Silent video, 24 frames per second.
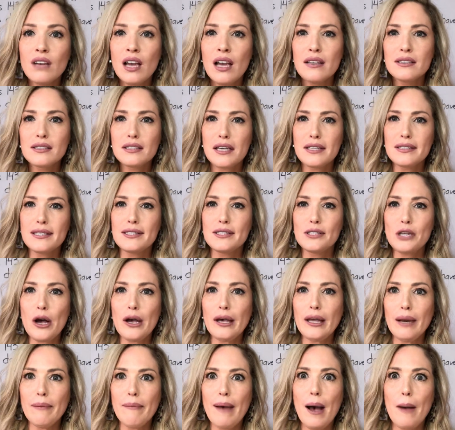is because it's
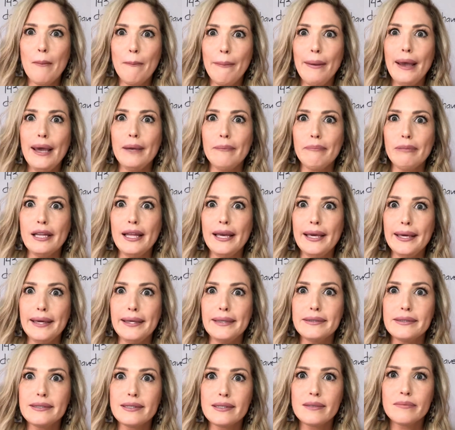talking about
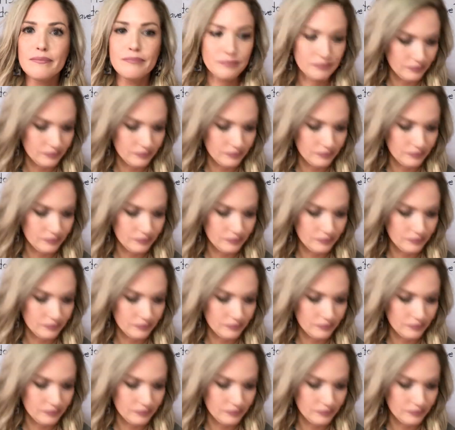beyblades.